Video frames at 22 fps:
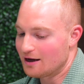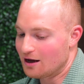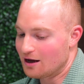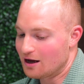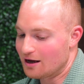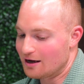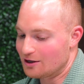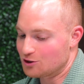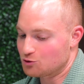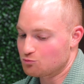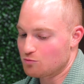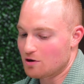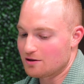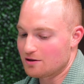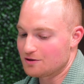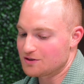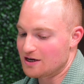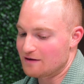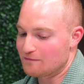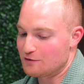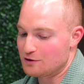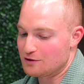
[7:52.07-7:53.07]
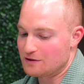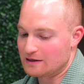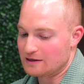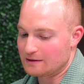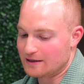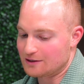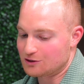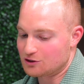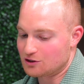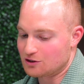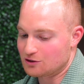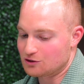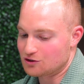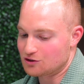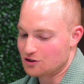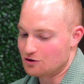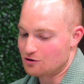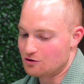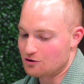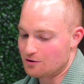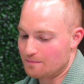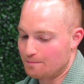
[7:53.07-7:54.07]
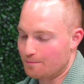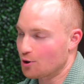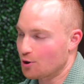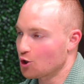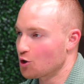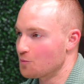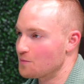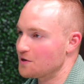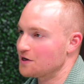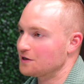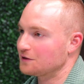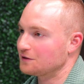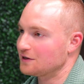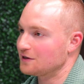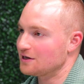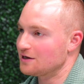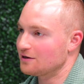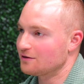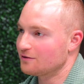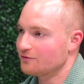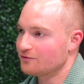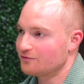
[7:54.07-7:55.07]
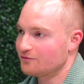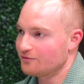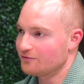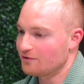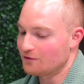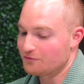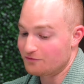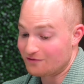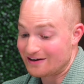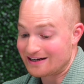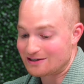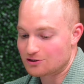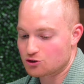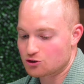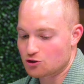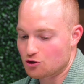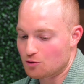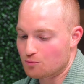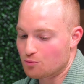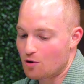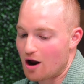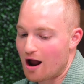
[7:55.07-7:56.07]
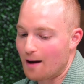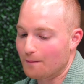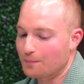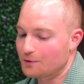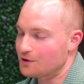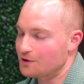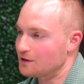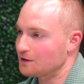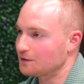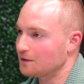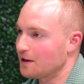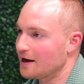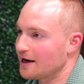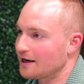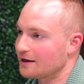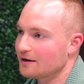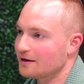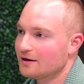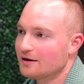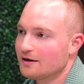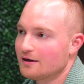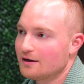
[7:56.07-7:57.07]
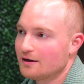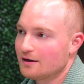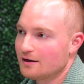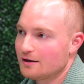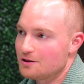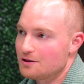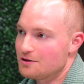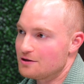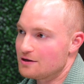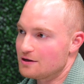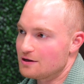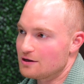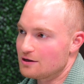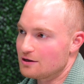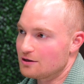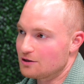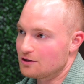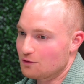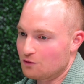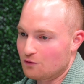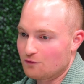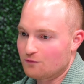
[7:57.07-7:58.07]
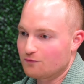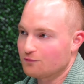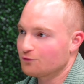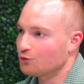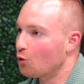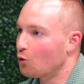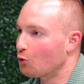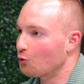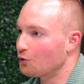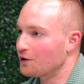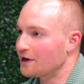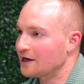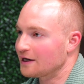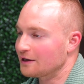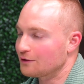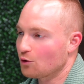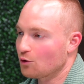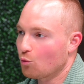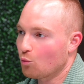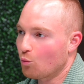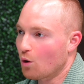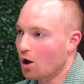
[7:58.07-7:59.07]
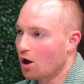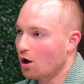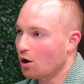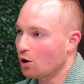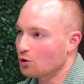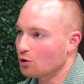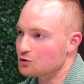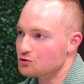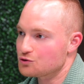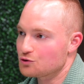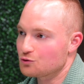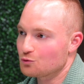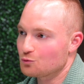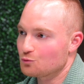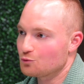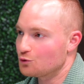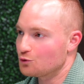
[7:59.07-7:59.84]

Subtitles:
as well as everything that's considered permanently affixed to the property, like the flooring, the walls, the